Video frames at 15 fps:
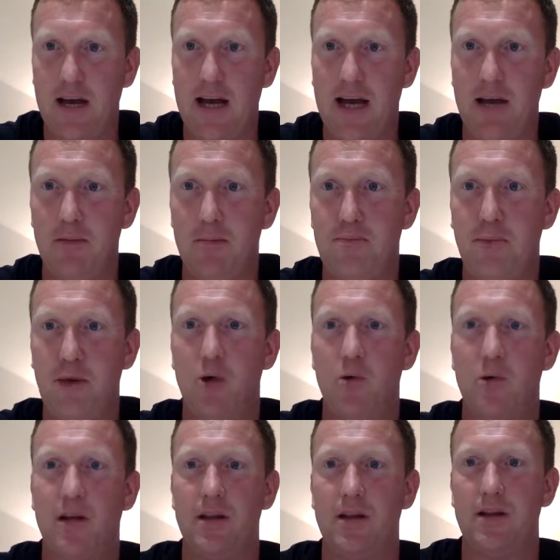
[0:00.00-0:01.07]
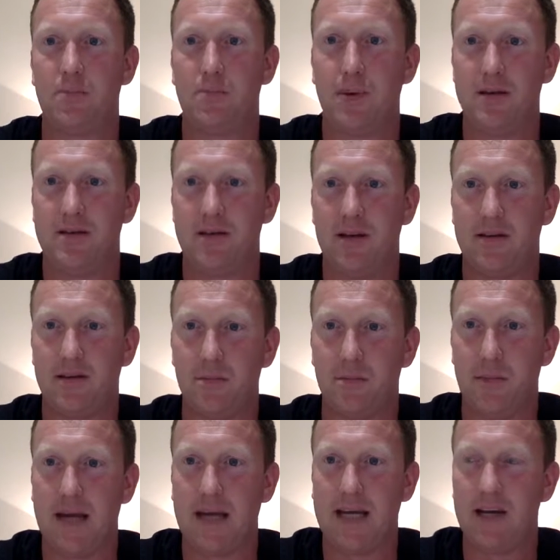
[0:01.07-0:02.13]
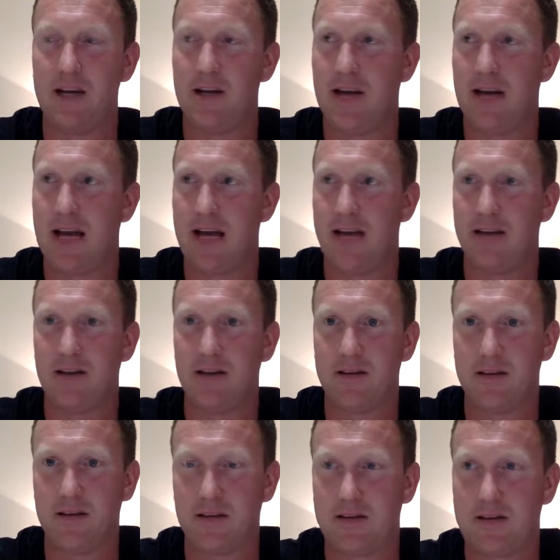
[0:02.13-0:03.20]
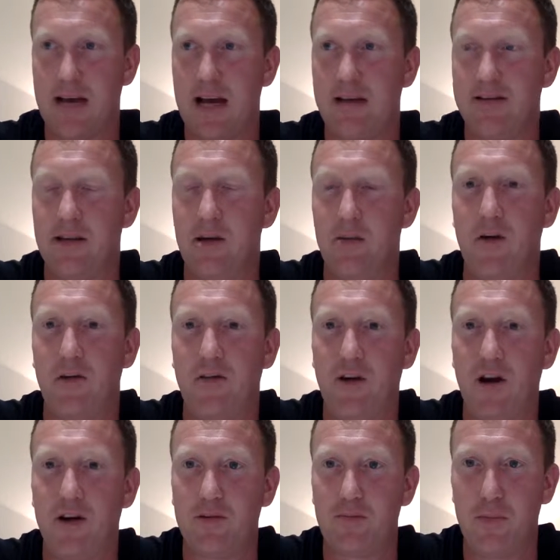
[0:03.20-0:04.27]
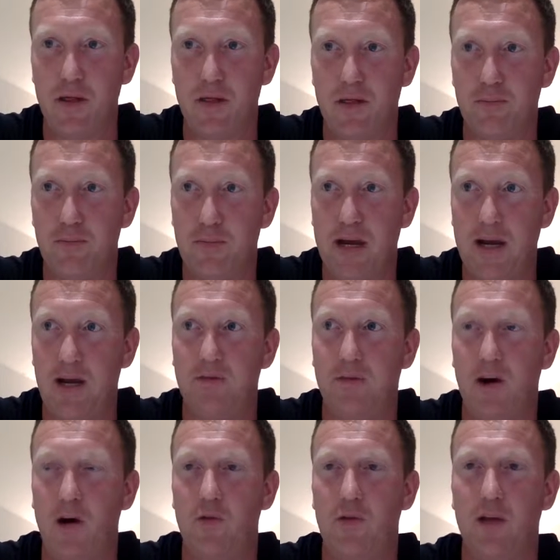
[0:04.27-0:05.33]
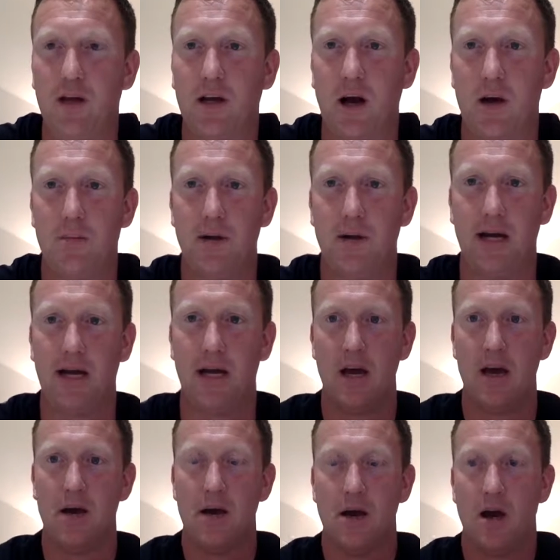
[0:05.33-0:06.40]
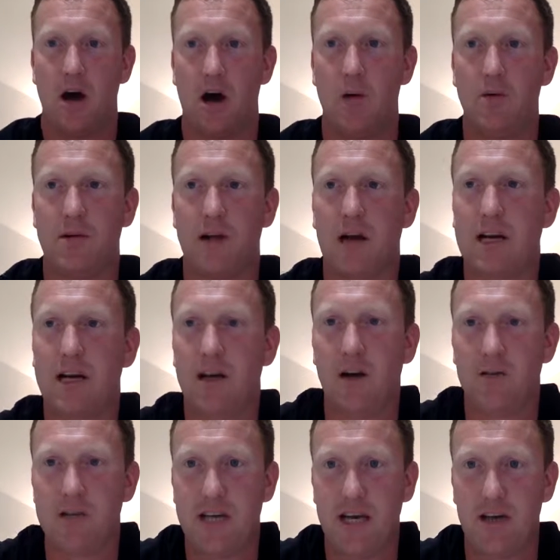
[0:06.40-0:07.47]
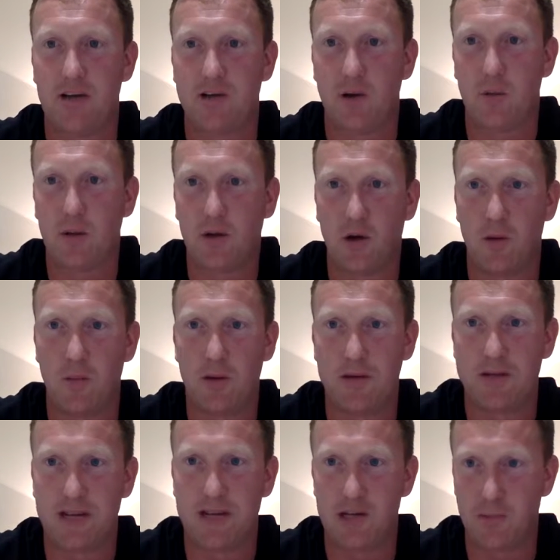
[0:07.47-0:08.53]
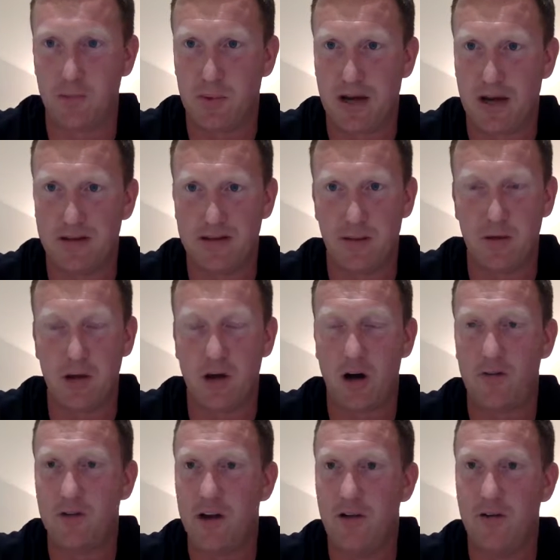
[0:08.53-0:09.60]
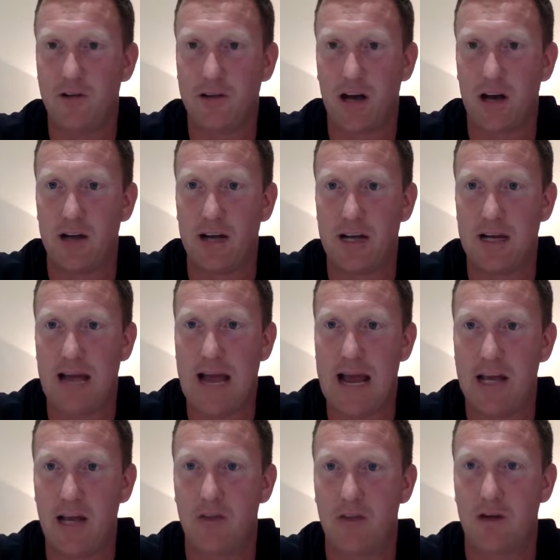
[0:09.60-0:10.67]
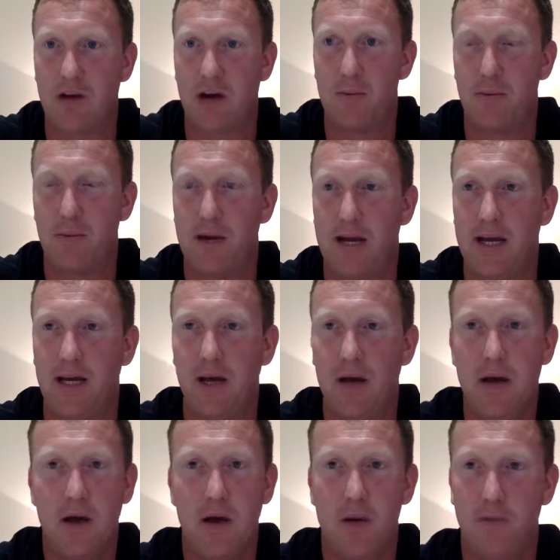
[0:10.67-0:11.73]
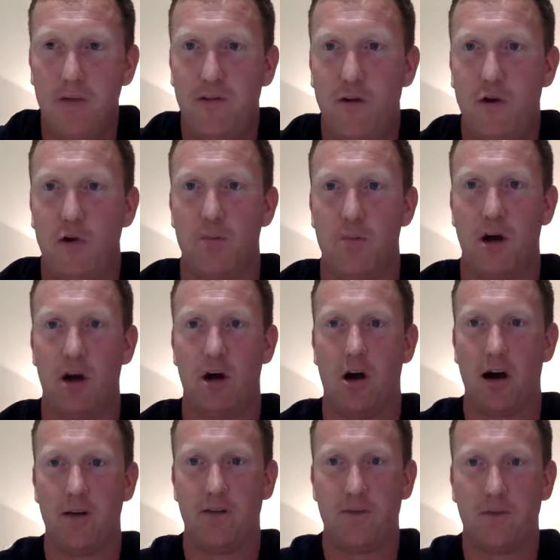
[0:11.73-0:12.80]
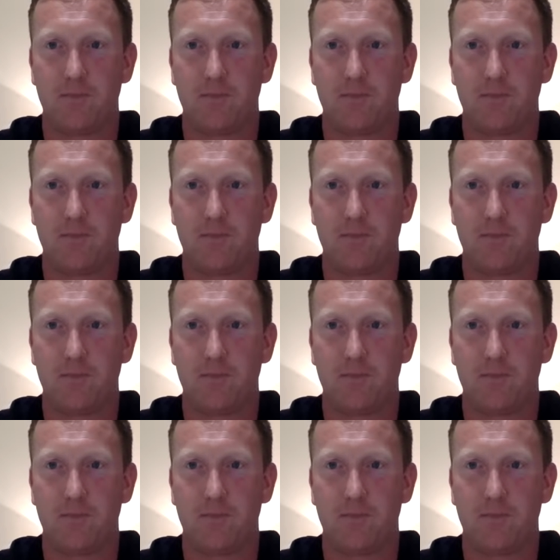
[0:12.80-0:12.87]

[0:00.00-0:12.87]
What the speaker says: in building this business and making it a success. And in my first month of being involved in the company, I was lucky enough to hit the top of the compensation plan, something that I've never done in any other company before in my life.